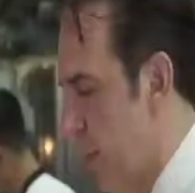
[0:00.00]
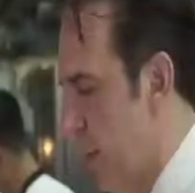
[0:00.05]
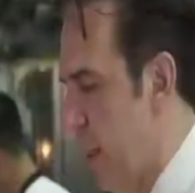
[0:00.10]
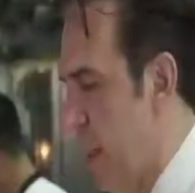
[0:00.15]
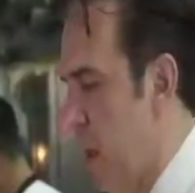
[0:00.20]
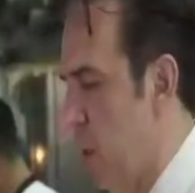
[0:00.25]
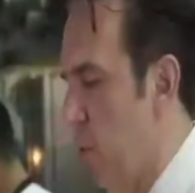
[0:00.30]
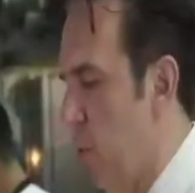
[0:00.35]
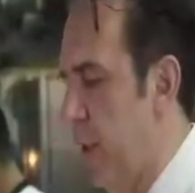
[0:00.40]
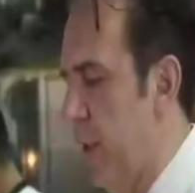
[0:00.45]

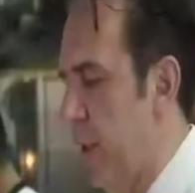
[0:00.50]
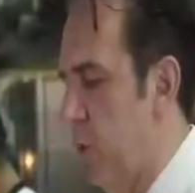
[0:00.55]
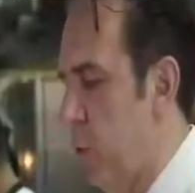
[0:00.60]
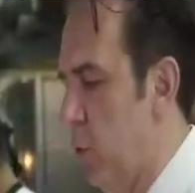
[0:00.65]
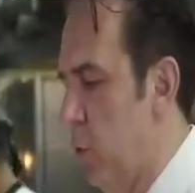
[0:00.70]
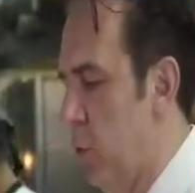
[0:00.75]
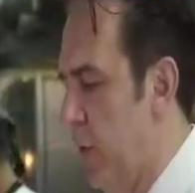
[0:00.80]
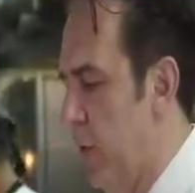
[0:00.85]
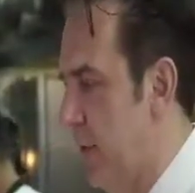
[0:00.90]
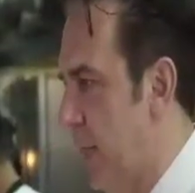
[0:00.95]
Now what I
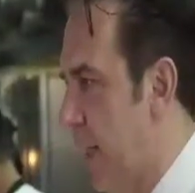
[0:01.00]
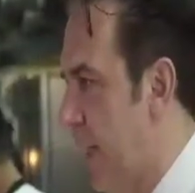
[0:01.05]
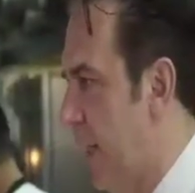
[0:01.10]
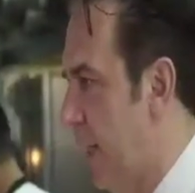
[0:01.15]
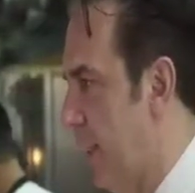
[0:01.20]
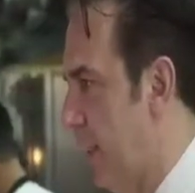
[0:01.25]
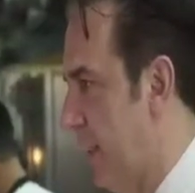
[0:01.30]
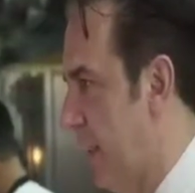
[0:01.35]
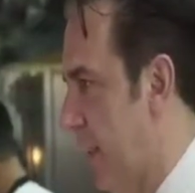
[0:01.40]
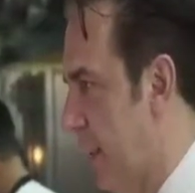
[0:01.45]
do is I
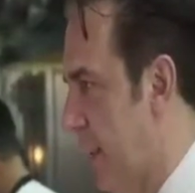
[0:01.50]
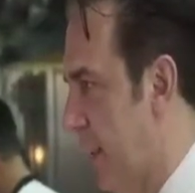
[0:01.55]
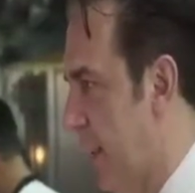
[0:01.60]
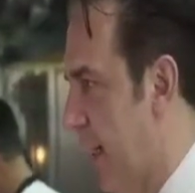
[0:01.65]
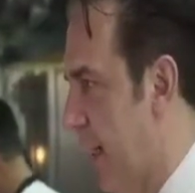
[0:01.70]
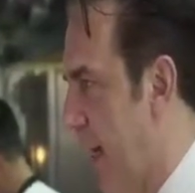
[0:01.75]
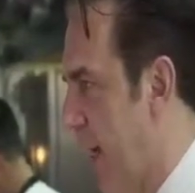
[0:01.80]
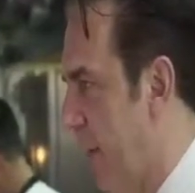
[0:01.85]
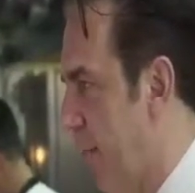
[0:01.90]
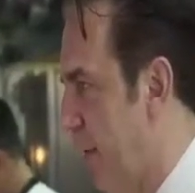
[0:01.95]
take a
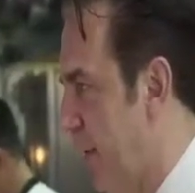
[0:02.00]
knife,